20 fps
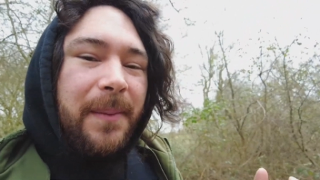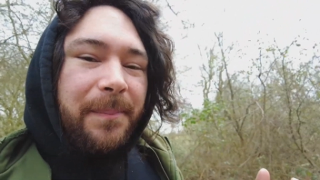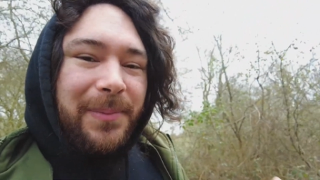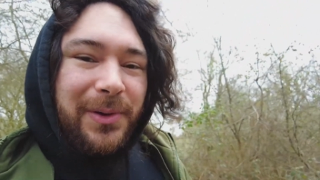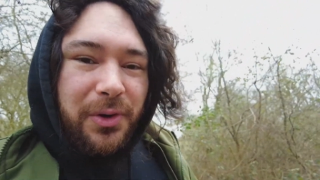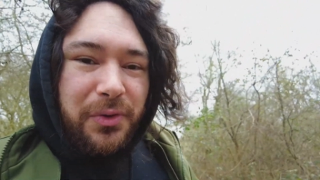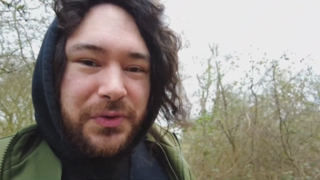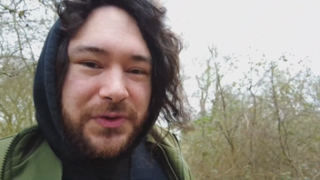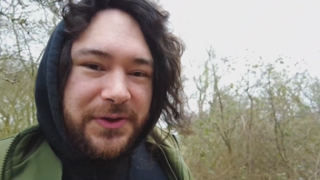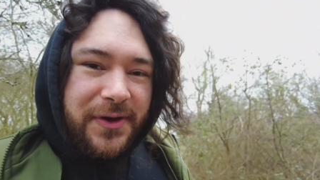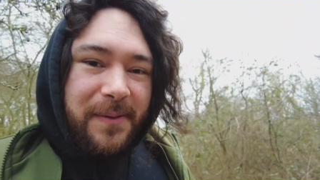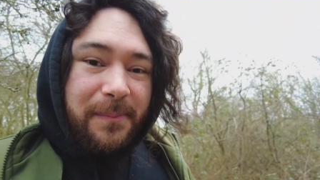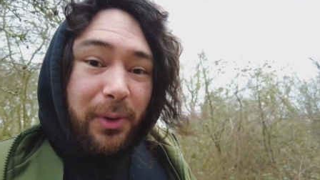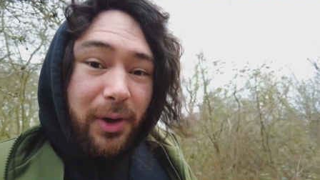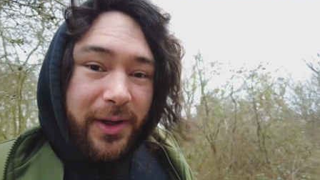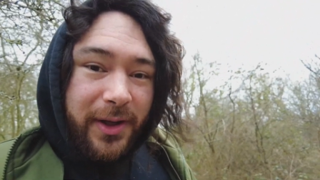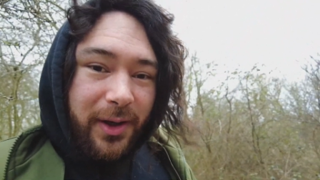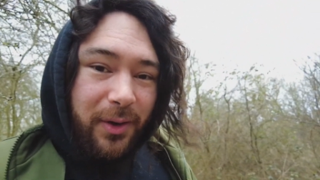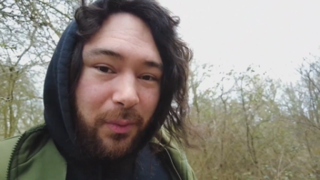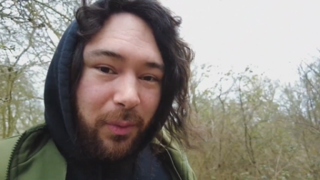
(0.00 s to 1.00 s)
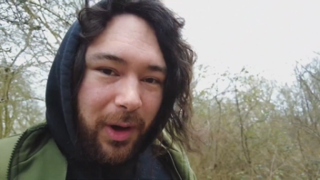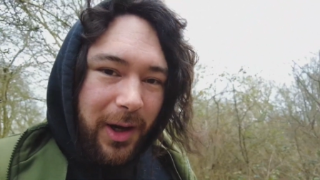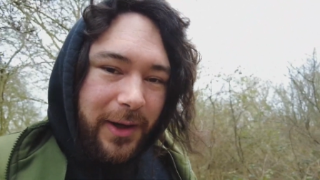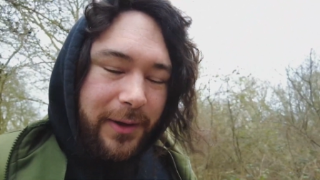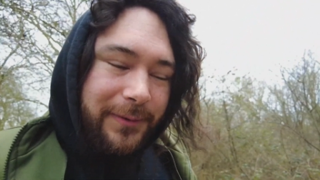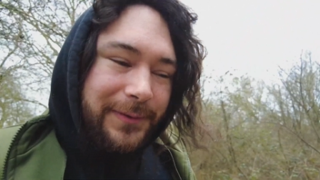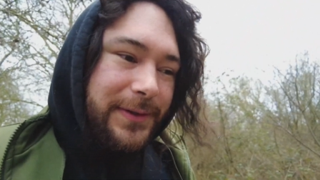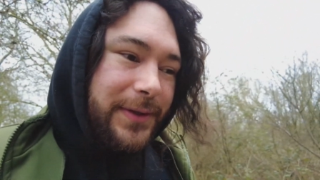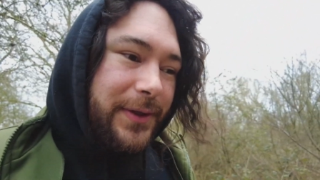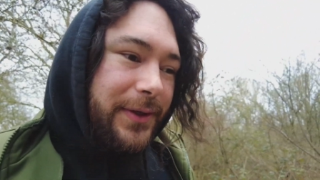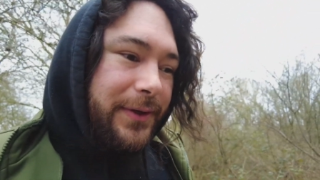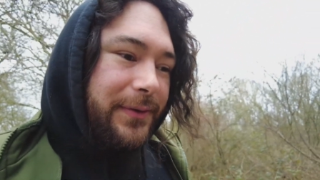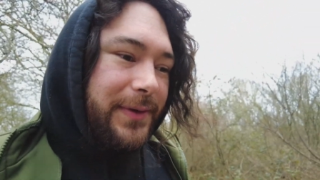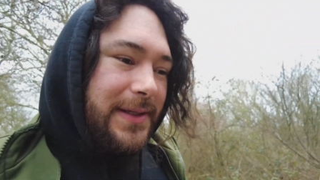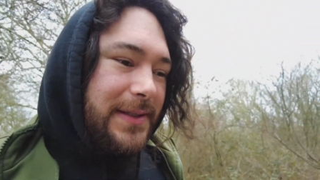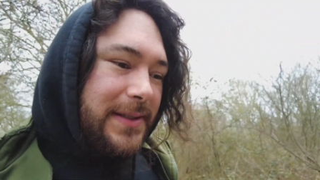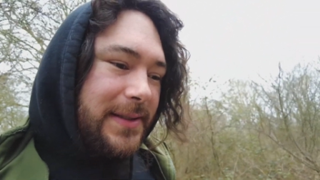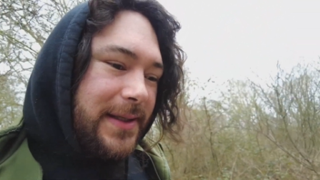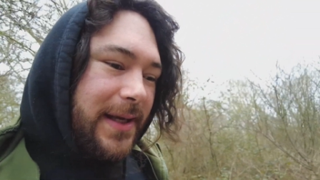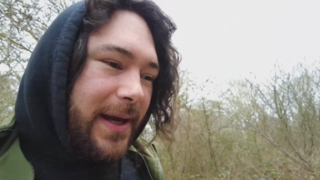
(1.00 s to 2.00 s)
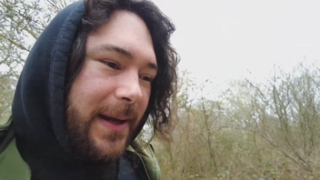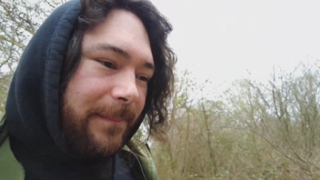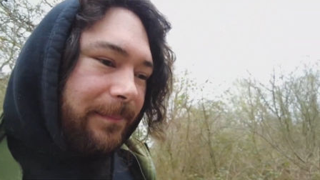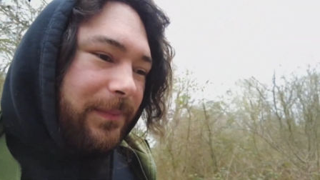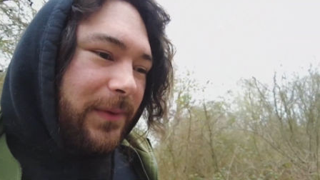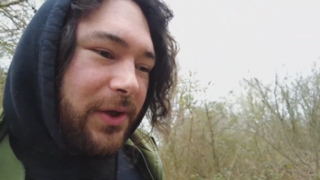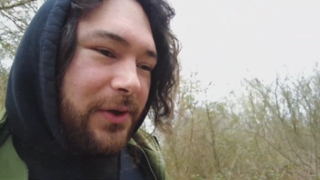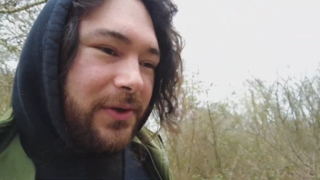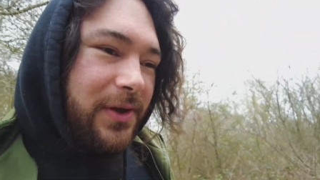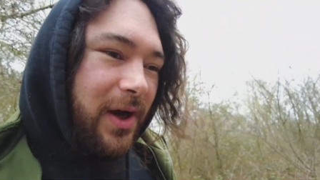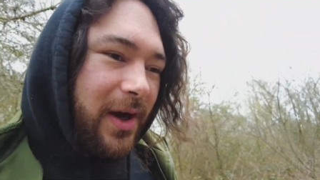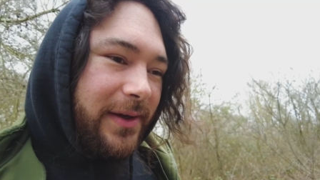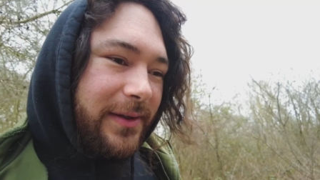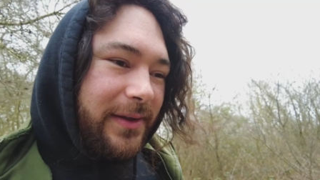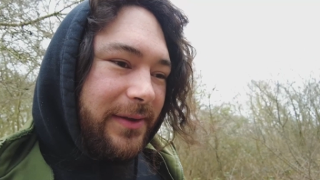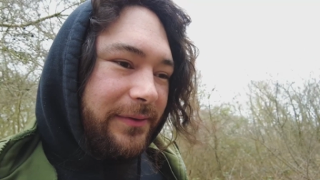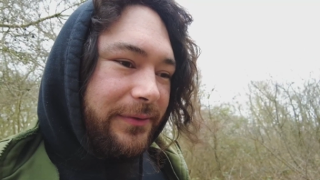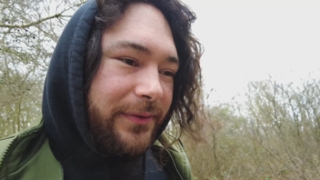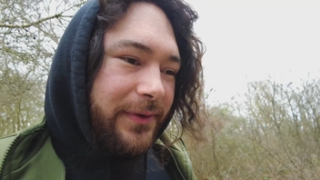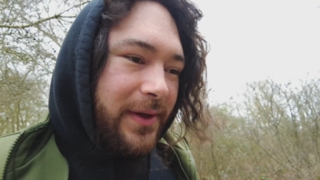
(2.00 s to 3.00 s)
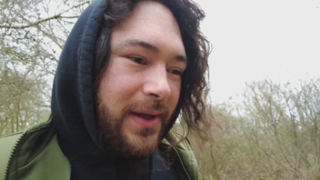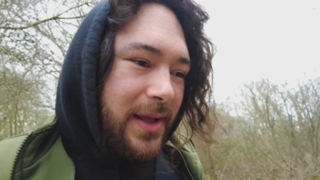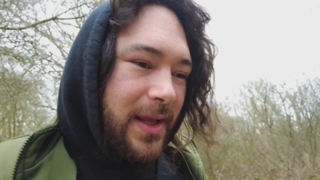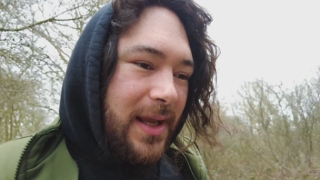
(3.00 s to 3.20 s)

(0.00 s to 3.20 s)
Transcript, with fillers: but also Monica Wilde, who is um, who kind of